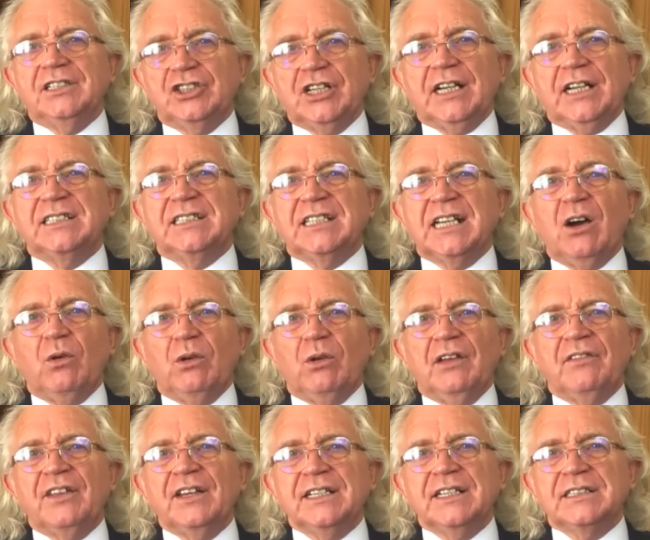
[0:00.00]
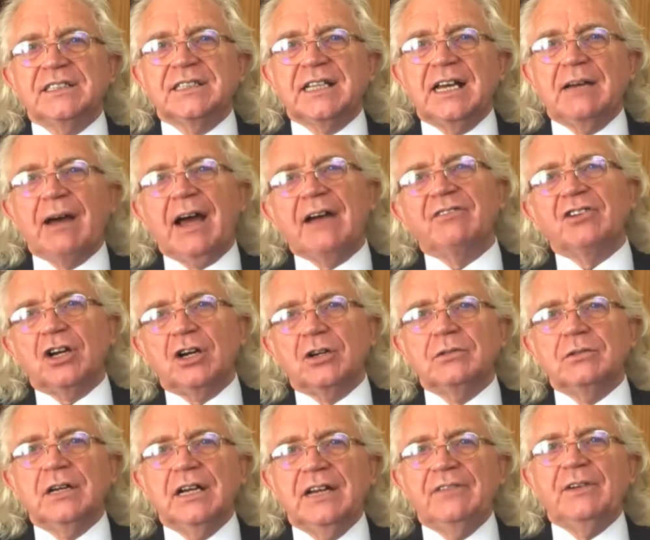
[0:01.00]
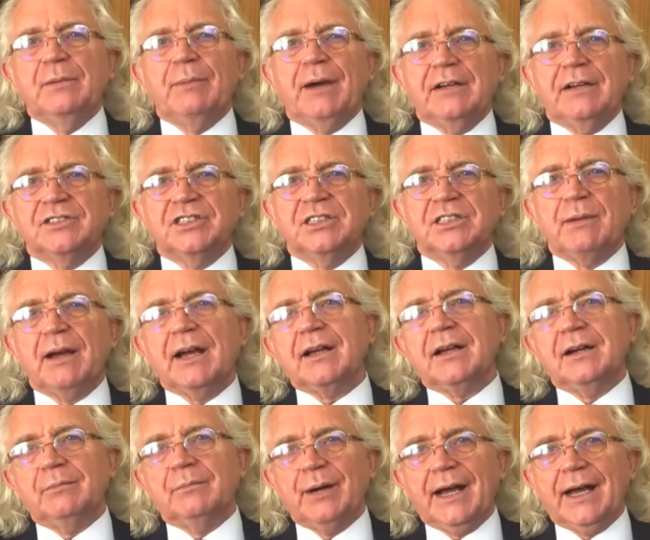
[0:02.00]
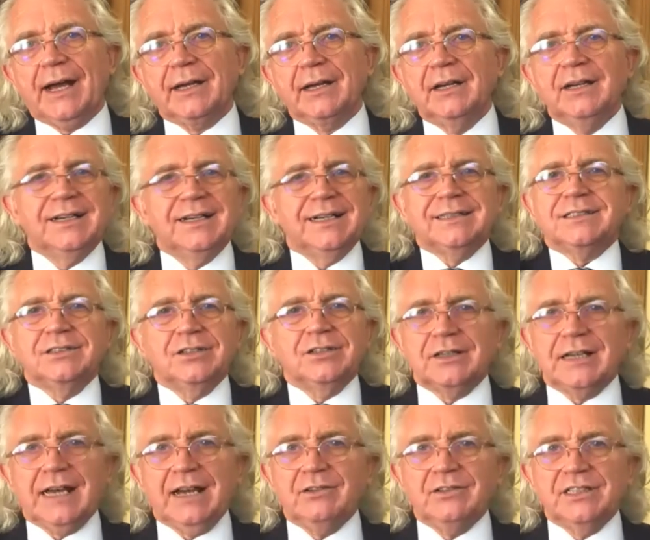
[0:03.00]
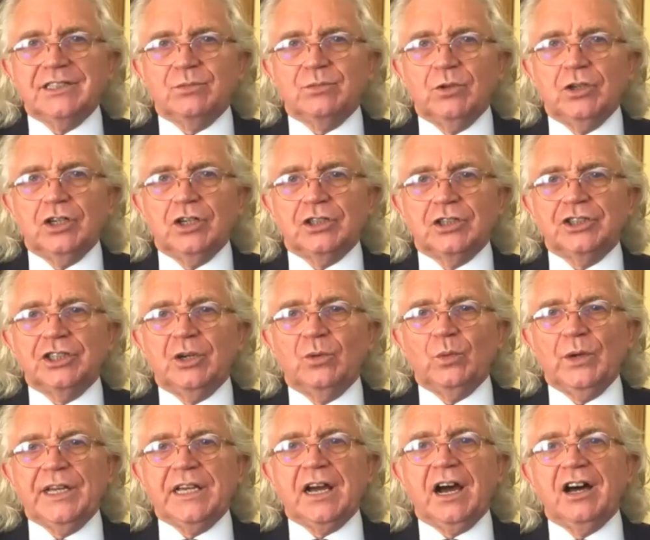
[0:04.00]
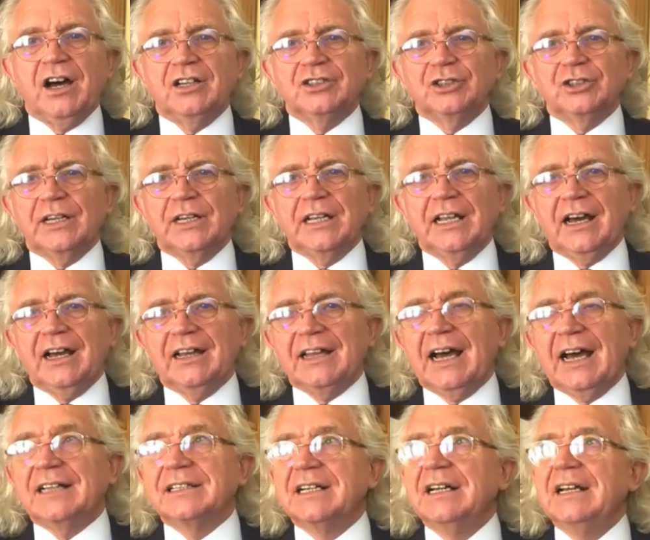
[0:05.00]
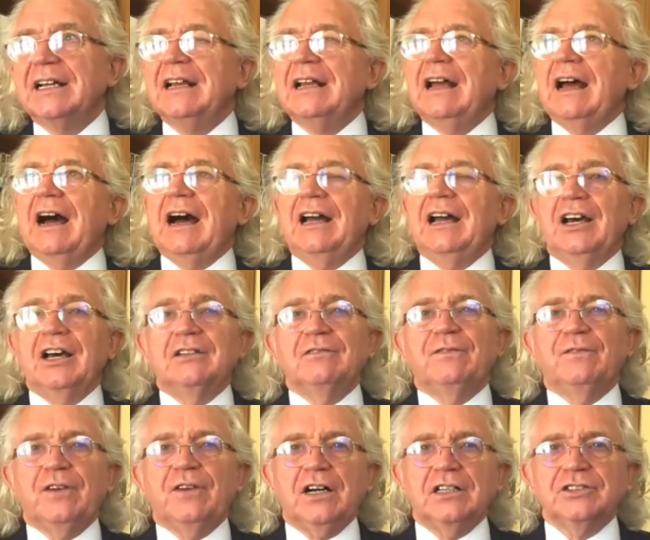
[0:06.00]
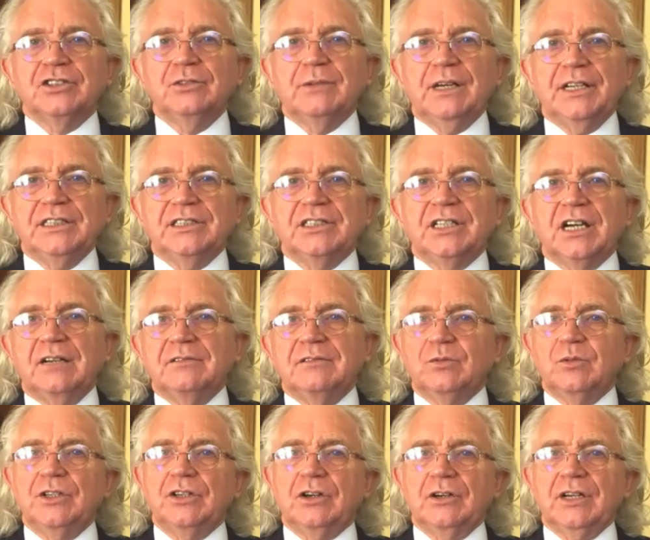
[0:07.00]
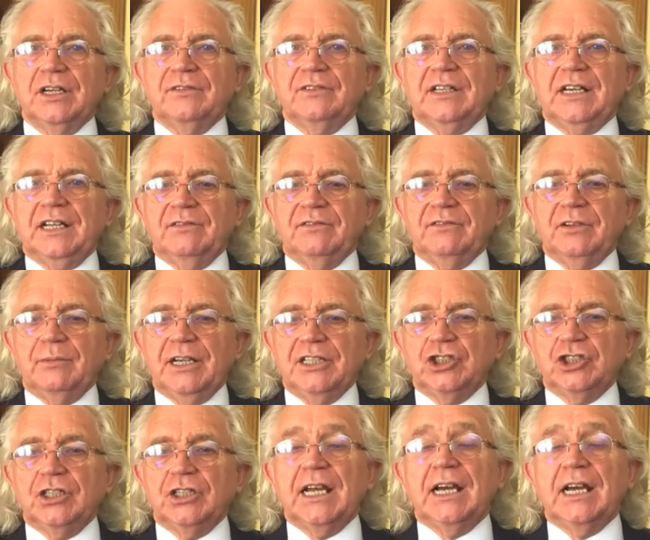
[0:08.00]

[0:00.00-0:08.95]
Jackie say, oh, well, I think it's them. Have a go. If it bounces back, come back. That's not how they work. You know, we can't do it like that. And far too many times we're not given that information.